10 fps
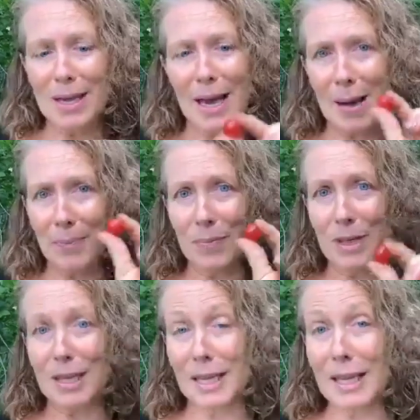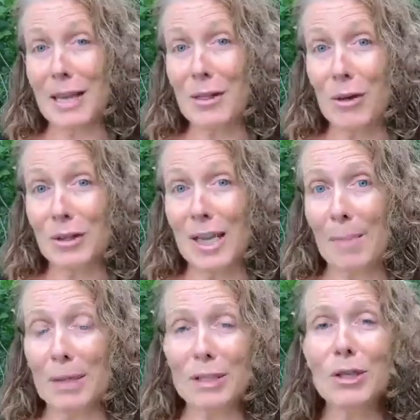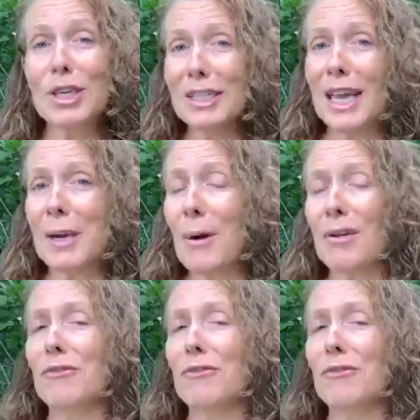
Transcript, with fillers: Um, get those happening. So you can take one